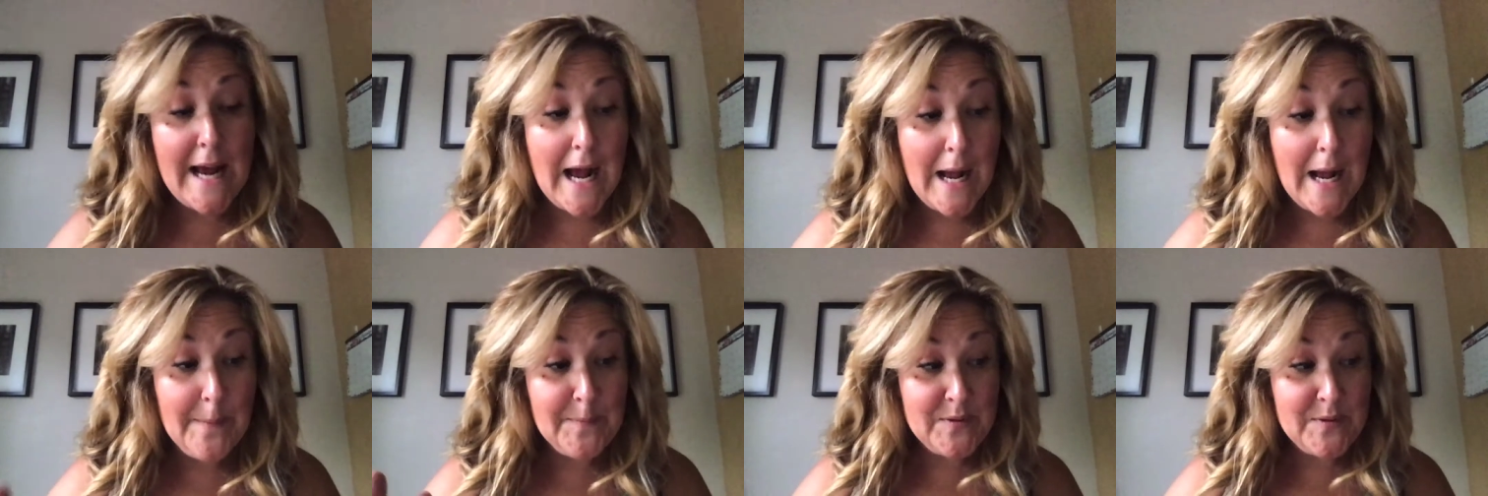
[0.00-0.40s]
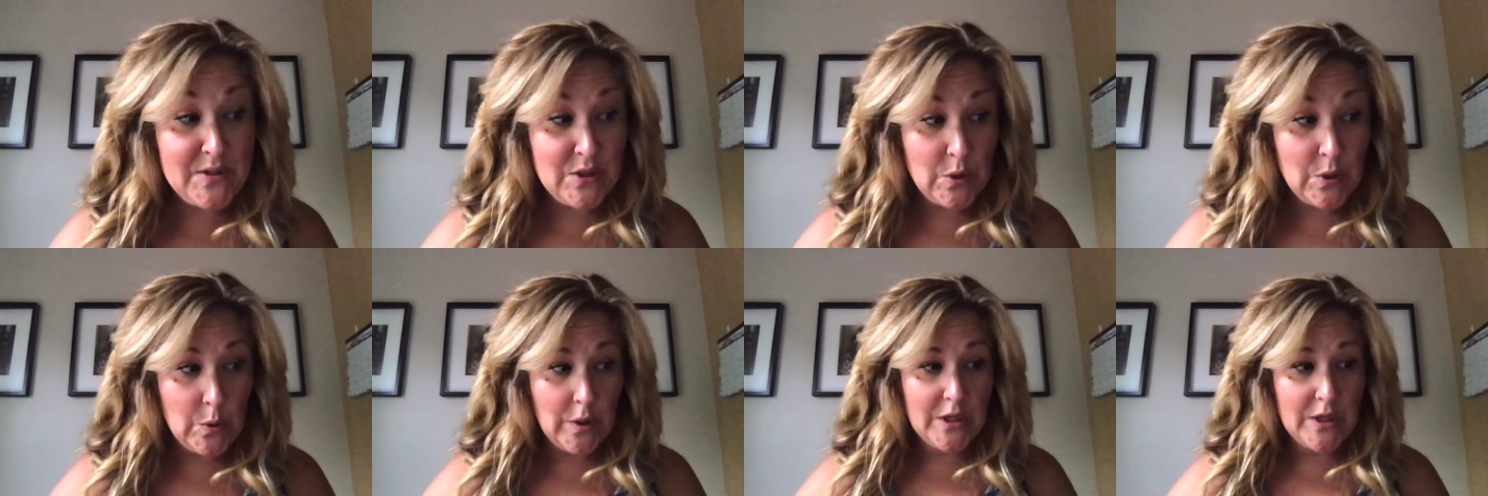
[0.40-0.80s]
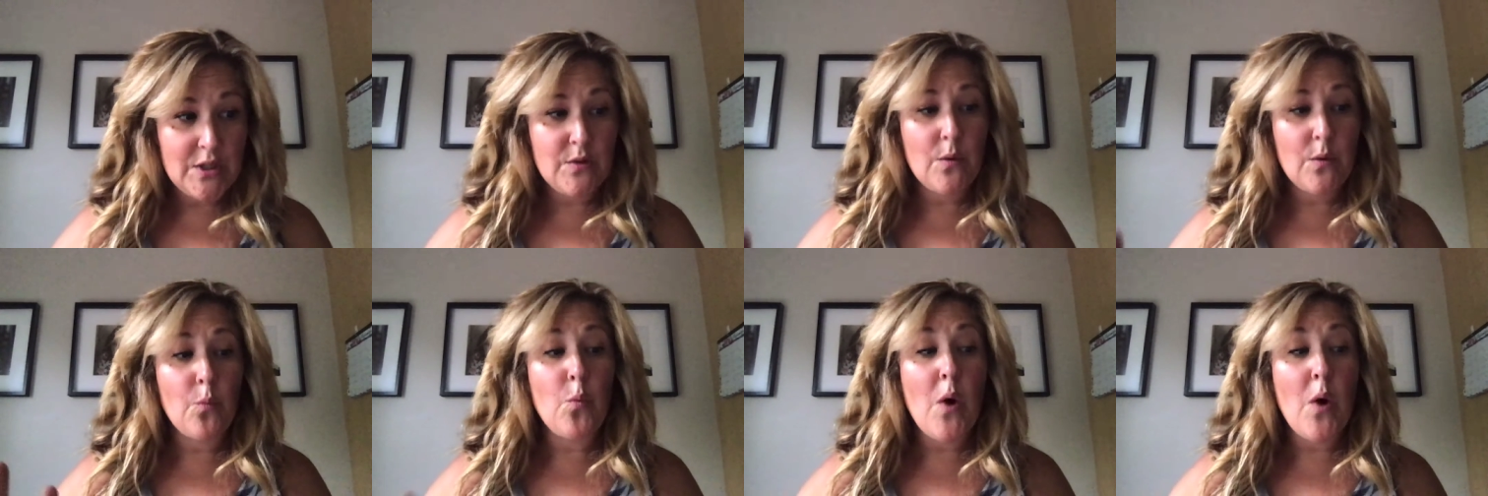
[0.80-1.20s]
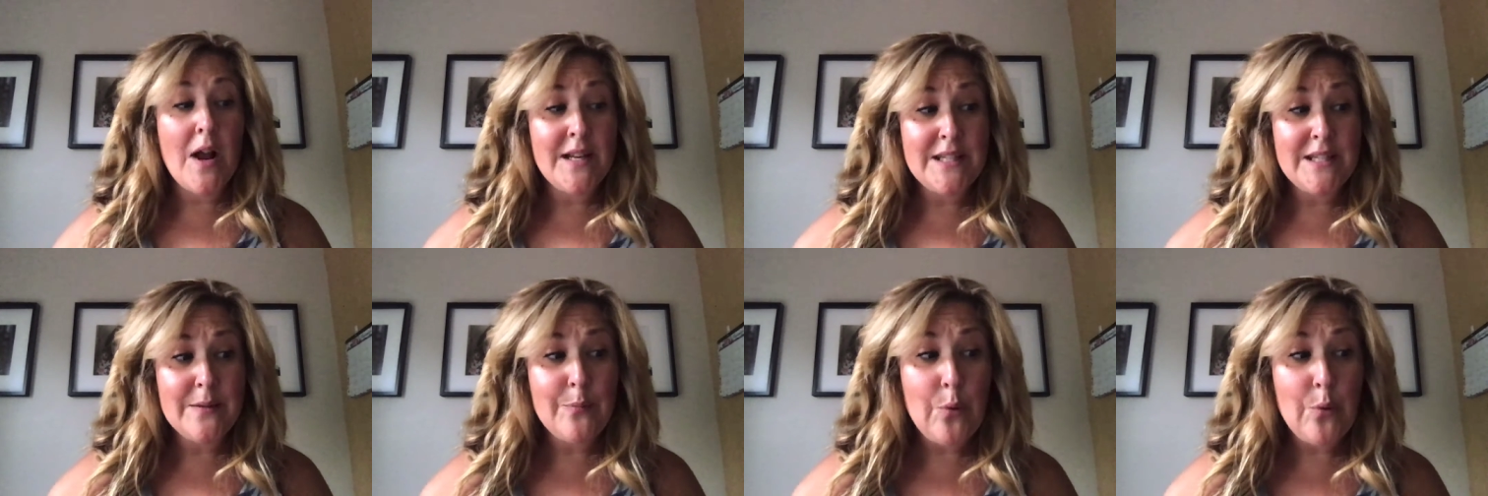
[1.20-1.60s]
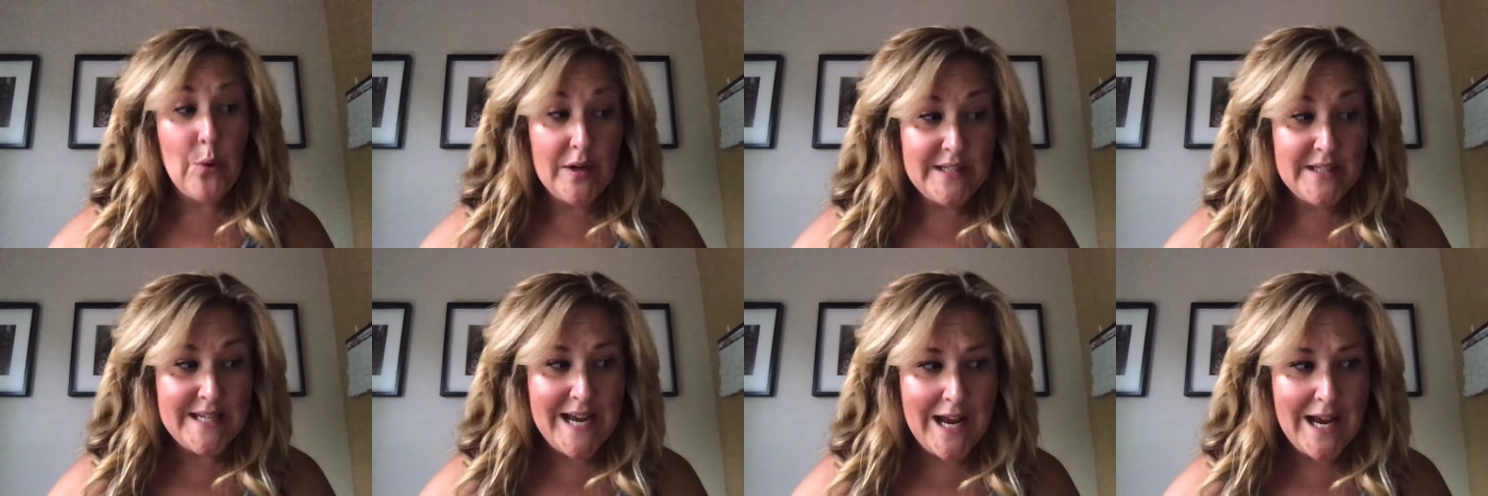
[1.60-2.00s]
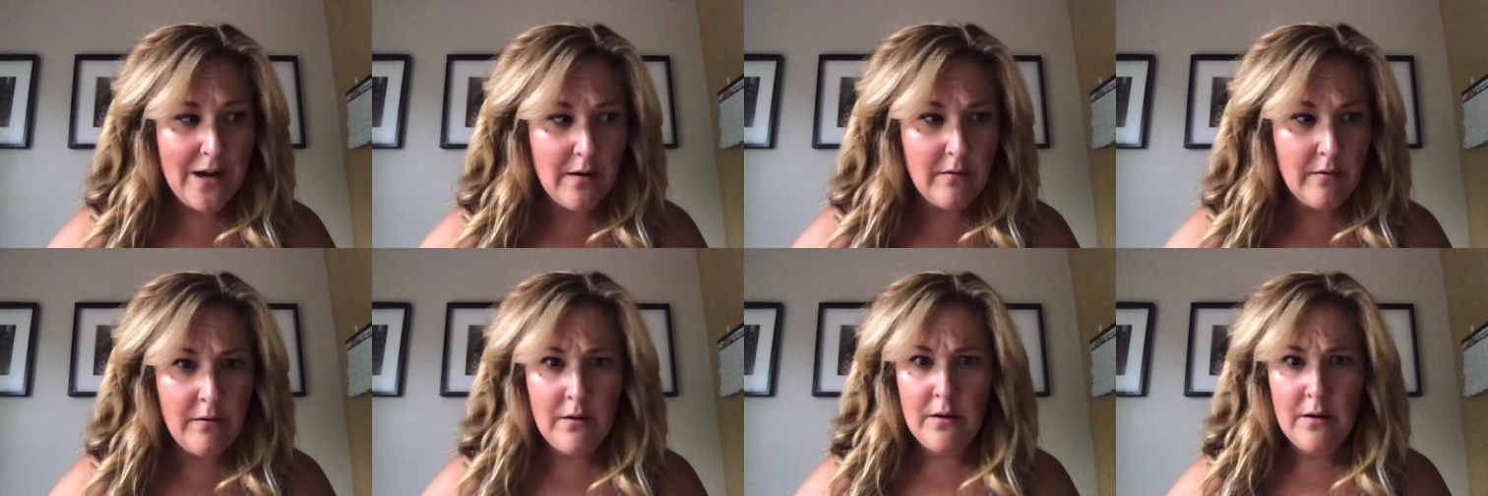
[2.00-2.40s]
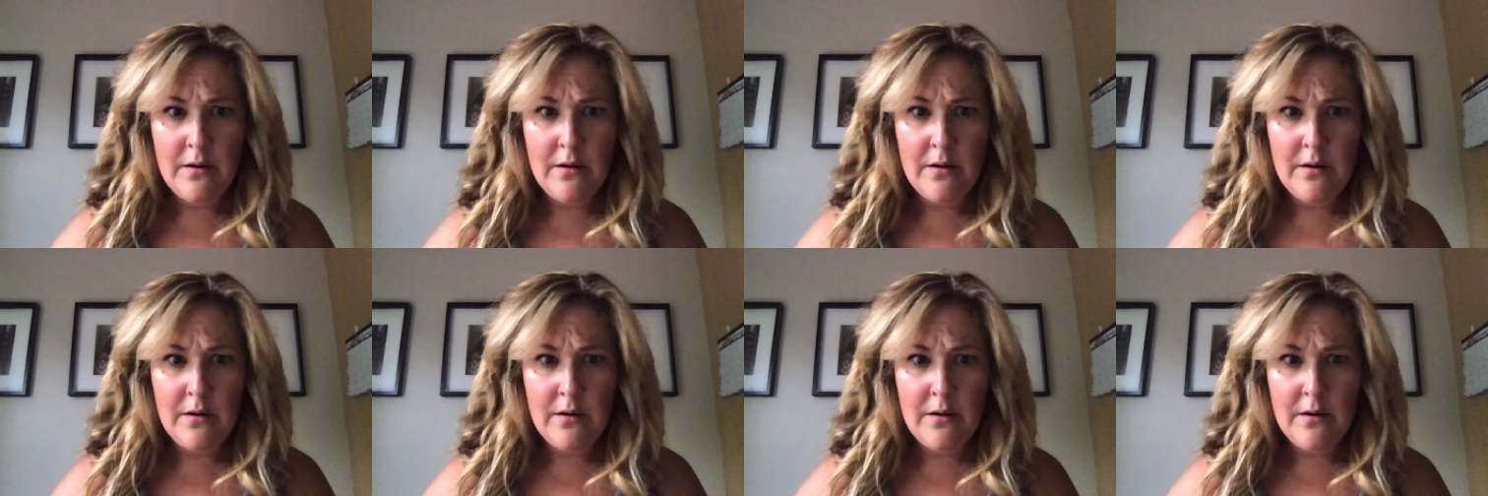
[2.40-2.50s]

up stories. So I want to point out